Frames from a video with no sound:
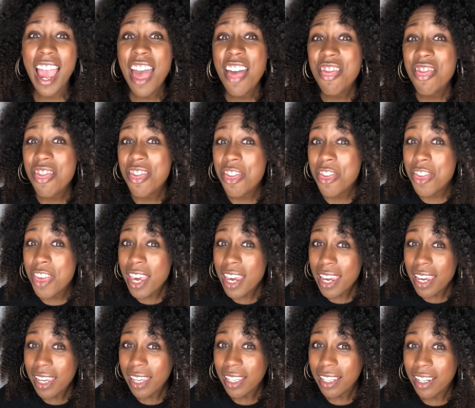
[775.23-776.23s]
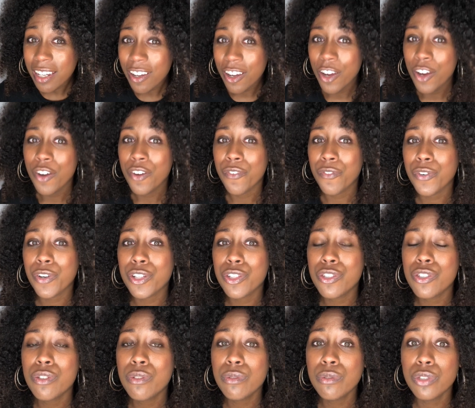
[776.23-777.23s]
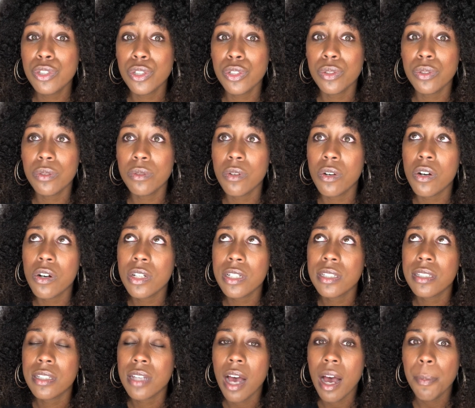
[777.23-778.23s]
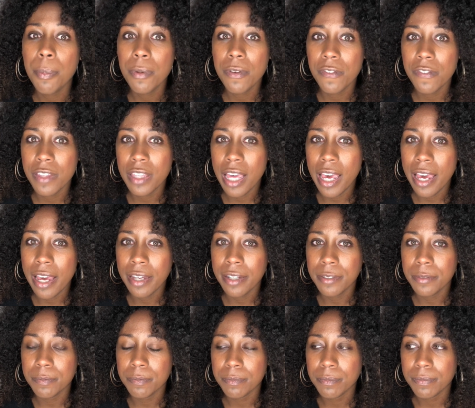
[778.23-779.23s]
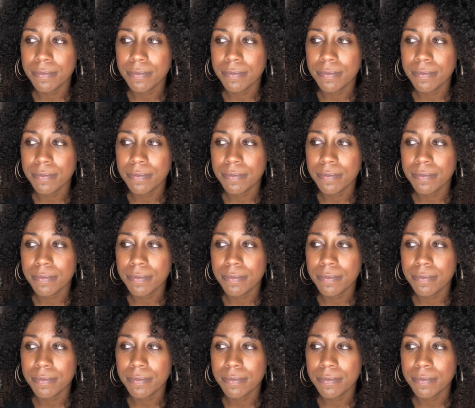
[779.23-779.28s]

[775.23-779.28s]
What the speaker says: And then for you to, on top of that,